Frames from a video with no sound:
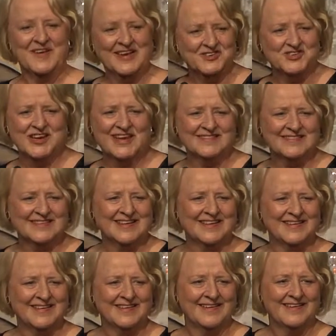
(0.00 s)

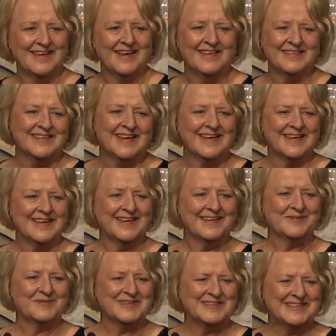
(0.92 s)
Vice-Chancellor. As
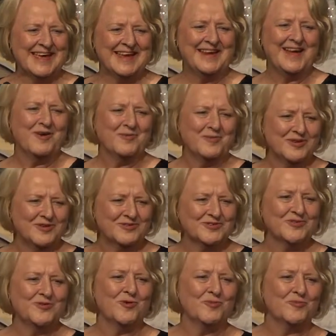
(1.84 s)
we say in our
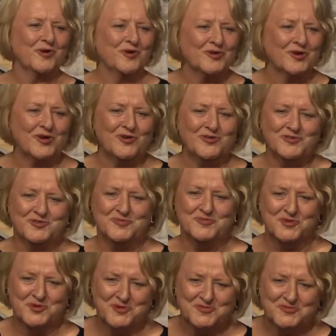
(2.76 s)
world, all protocol is
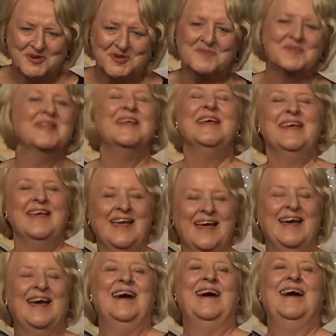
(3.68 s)
observed.
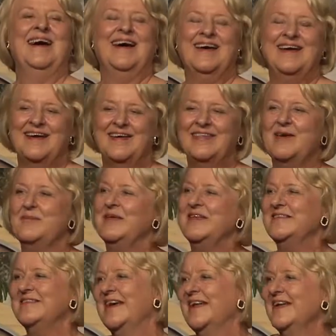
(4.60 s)
That
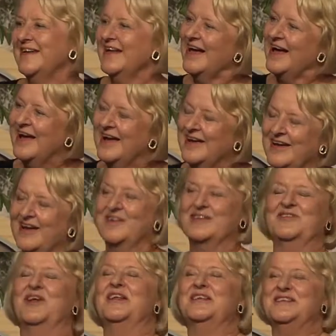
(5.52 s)
means that I
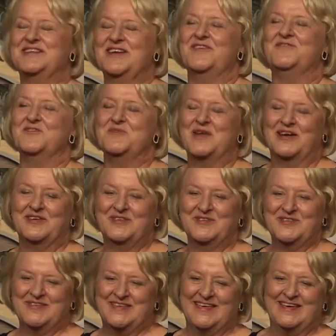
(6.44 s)
acknowledge everyone
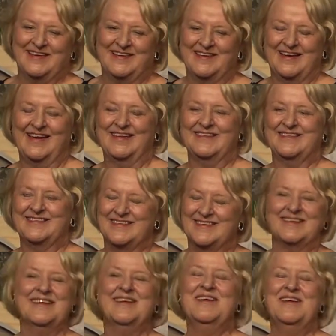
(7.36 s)
who's here and
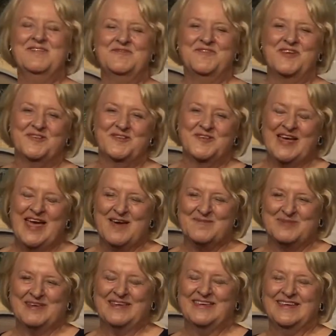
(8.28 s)
very, very
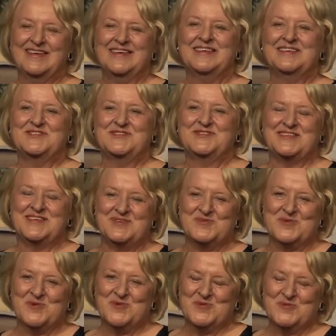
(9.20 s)
happy to see
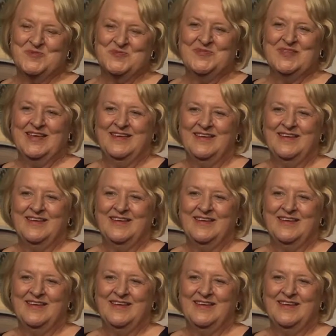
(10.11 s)
you all.